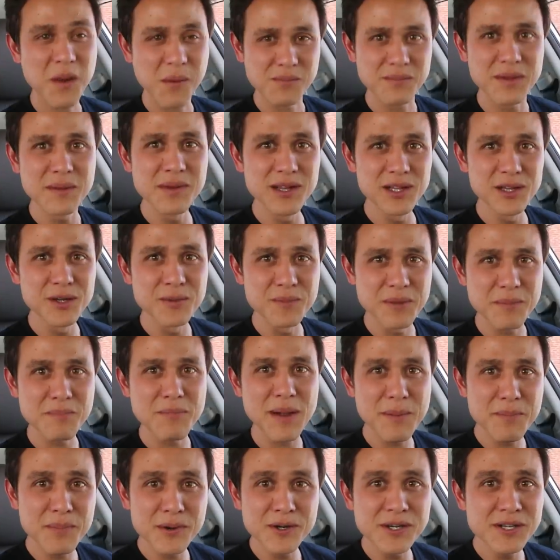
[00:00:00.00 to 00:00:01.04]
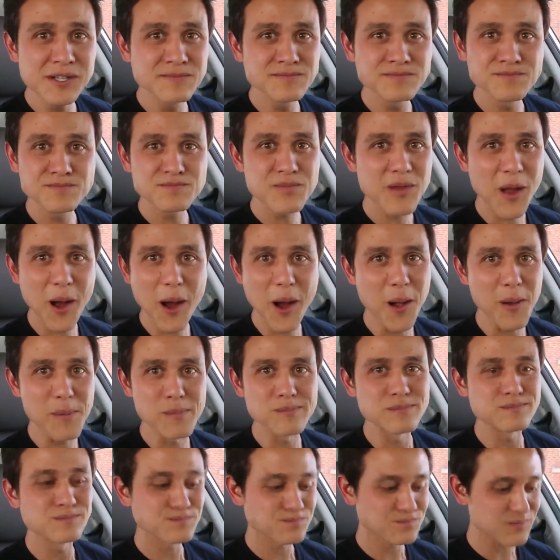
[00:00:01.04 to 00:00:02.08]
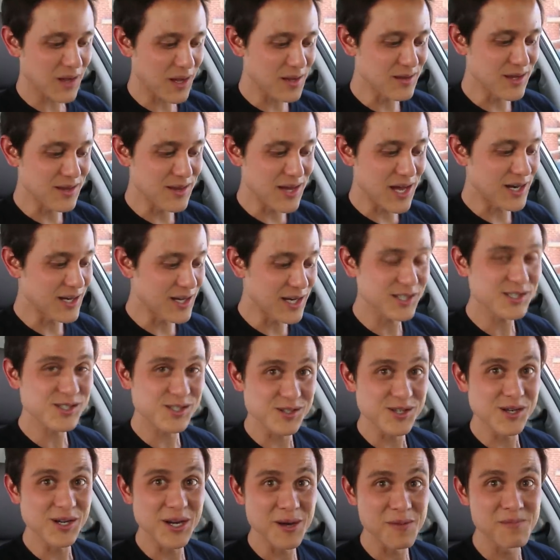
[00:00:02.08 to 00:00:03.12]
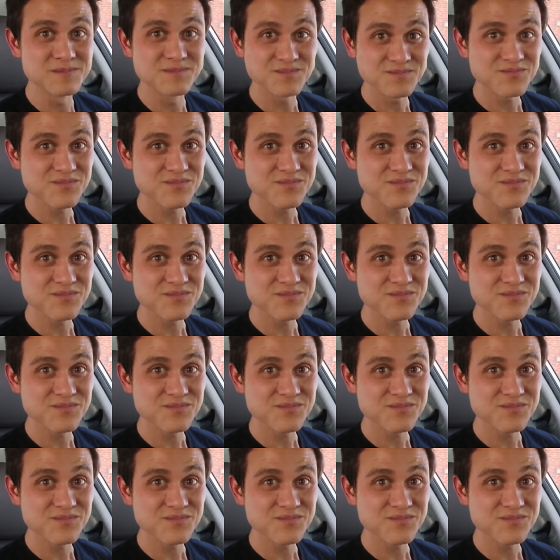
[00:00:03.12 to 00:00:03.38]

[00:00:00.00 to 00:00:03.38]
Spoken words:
maybe a little bit peppery, and then that extra,